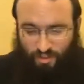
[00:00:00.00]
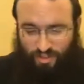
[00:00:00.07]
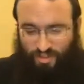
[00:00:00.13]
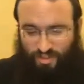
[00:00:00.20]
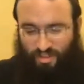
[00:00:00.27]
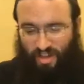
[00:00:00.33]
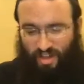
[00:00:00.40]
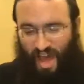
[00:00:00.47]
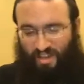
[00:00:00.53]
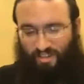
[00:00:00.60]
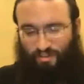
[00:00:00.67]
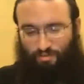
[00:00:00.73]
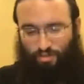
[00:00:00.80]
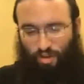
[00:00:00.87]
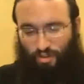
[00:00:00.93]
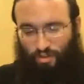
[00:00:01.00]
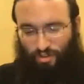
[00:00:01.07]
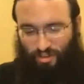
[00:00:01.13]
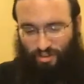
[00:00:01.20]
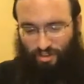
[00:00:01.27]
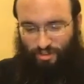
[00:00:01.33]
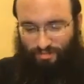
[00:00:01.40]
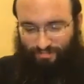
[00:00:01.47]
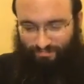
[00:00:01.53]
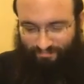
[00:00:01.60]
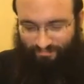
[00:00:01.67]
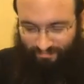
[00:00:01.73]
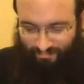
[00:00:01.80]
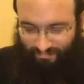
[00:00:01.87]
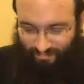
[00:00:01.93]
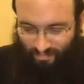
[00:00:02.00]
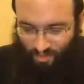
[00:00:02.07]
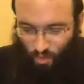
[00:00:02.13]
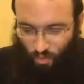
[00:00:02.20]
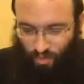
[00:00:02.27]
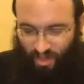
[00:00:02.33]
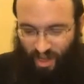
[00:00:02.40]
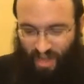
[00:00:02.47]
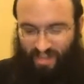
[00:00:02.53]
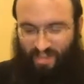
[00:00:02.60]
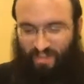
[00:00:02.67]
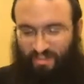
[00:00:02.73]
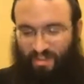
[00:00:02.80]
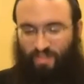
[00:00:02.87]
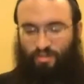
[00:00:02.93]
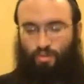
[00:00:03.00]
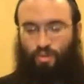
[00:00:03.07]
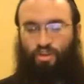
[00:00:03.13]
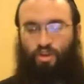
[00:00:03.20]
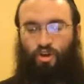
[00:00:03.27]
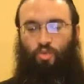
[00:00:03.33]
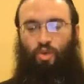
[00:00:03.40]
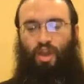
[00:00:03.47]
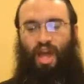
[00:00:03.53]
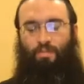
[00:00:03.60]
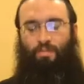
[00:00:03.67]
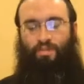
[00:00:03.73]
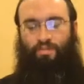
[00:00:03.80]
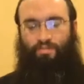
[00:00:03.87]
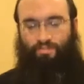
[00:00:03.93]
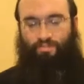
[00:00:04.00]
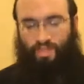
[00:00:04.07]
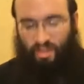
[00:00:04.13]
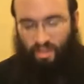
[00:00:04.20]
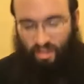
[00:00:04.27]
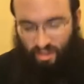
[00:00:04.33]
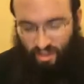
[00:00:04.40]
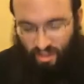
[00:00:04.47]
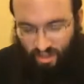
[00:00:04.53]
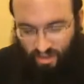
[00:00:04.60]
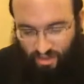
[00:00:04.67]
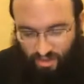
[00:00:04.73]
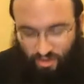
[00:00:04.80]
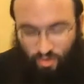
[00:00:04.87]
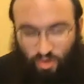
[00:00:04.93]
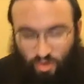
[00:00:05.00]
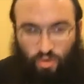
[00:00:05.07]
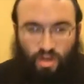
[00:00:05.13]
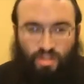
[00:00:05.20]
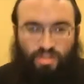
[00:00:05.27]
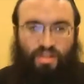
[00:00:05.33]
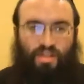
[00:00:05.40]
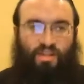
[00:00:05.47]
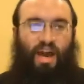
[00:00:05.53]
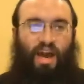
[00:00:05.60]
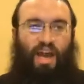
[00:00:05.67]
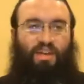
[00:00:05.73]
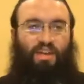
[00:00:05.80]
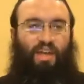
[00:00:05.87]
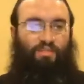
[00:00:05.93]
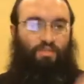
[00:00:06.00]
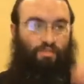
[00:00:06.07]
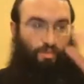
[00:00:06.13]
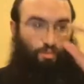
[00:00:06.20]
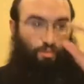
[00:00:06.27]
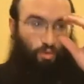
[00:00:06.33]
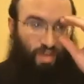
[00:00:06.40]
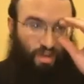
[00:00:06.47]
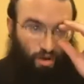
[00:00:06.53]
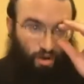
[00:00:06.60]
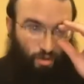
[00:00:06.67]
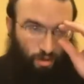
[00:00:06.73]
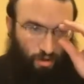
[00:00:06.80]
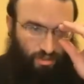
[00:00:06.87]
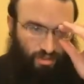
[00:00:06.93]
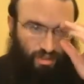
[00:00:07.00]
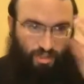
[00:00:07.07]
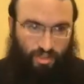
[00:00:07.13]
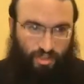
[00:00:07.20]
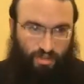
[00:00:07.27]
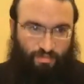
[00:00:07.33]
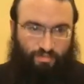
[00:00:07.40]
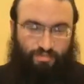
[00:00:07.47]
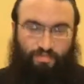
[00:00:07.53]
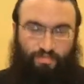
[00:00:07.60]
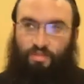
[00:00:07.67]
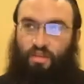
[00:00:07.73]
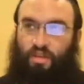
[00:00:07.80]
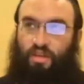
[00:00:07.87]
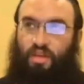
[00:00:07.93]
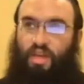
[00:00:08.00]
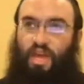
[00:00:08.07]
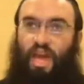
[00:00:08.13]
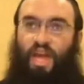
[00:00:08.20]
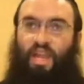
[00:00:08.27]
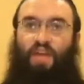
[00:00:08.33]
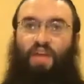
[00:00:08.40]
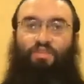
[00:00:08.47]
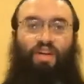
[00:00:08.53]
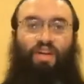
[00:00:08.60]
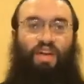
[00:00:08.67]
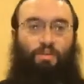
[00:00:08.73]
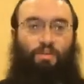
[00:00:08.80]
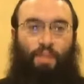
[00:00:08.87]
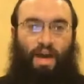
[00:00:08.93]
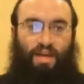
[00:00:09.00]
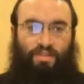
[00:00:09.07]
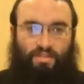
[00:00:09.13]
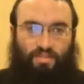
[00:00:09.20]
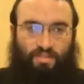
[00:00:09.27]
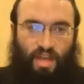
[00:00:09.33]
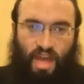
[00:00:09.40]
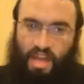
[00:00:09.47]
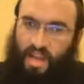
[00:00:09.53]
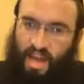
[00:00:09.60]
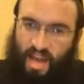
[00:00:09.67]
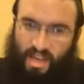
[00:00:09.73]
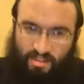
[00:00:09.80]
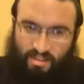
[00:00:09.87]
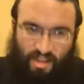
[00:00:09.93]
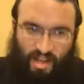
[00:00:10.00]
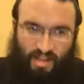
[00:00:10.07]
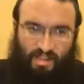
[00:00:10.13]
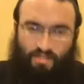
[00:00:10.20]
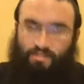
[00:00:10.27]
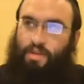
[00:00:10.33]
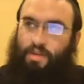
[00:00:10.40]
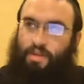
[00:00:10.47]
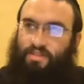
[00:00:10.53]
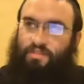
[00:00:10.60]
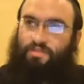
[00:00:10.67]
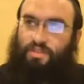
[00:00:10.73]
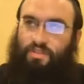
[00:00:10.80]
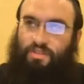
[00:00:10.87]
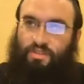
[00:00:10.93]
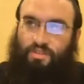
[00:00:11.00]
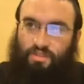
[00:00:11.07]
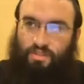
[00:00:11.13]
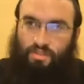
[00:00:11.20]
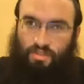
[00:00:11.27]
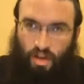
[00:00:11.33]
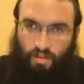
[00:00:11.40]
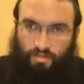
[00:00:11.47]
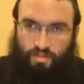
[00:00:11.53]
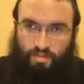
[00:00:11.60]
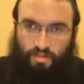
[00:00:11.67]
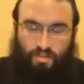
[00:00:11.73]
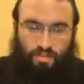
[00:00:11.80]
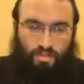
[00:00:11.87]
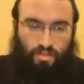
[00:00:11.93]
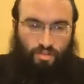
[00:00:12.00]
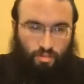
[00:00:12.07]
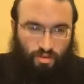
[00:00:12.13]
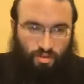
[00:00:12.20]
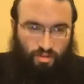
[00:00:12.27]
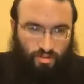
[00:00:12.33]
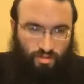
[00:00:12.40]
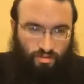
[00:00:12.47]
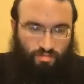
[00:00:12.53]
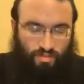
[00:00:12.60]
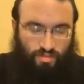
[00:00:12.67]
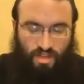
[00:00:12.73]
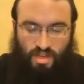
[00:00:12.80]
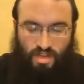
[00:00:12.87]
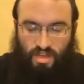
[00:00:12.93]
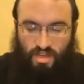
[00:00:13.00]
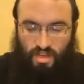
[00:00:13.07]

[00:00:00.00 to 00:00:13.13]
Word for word: first uh, act of brotherlyhood, when Cain killed Hevel, we know what happened. The story was that Cain and Hevel, they both gave karbanos to And Hevel gave the best, and Cain did not give the best of his stuff to the shalom.